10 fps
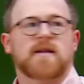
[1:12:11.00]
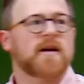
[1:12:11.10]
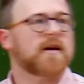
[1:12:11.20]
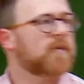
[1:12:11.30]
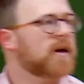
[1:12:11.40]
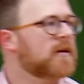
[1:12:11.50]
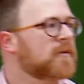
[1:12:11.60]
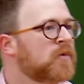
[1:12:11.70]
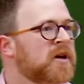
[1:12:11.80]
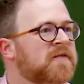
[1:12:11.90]
like, well,
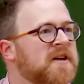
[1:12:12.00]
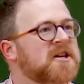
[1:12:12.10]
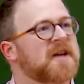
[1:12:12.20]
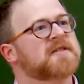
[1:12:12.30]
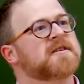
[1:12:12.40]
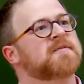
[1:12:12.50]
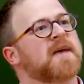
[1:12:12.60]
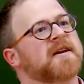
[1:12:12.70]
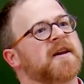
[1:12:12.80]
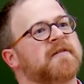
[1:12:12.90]
what if I change this
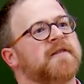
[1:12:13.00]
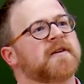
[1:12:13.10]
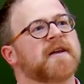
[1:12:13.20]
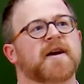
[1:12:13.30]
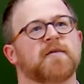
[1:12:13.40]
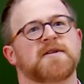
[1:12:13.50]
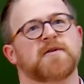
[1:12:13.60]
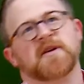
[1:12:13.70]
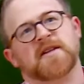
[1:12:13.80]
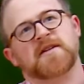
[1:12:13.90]
magnetic field like I was
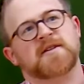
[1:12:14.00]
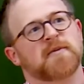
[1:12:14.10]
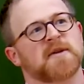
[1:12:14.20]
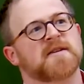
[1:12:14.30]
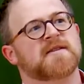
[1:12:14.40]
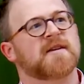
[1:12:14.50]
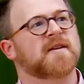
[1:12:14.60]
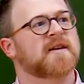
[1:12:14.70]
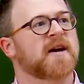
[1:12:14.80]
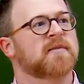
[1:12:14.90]
doing in the turbulence and in
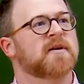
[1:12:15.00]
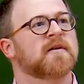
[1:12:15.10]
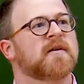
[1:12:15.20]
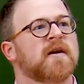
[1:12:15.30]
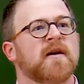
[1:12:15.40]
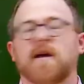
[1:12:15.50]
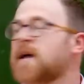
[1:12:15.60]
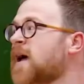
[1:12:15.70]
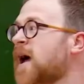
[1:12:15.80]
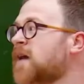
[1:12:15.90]
the dynamo?
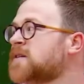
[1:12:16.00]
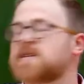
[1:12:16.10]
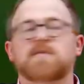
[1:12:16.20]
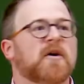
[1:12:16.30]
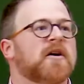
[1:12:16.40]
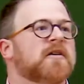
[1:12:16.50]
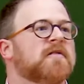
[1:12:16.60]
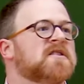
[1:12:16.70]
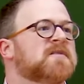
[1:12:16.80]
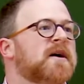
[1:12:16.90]
How does this particle
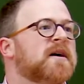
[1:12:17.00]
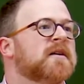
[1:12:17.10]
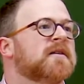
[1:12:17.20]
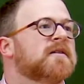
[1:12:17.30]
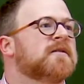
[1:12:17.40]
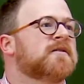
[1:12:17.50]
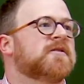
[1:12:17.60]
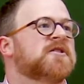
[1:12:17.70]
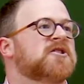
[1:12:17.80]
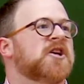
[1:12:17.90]
respond to
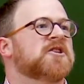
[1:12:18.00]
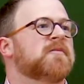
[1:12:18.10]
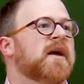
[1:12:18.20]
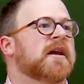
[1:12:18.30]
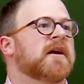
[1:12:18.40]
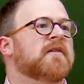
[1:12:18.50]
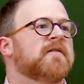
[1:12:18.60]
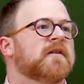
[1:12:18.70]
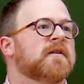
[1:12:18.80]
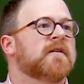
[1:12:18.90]
this changing magnetic
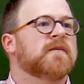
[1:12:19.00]
field?